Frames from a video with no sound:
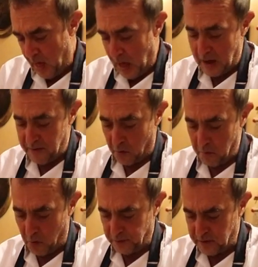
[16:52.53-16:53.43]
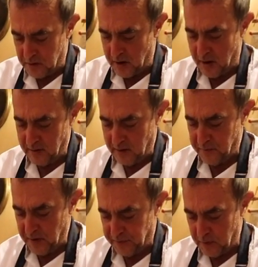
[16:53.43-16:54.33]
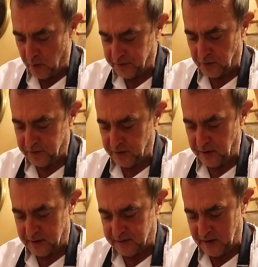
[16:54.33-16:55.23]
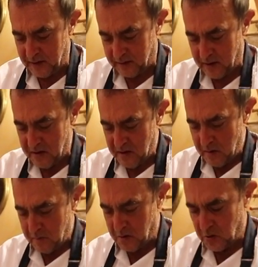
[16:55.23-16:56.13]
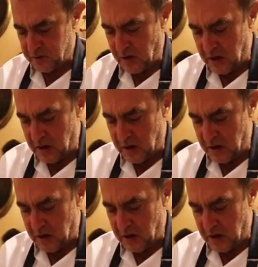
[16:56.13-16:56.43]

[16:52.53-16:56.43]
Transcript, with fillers: And almost 1950 was considered extinct because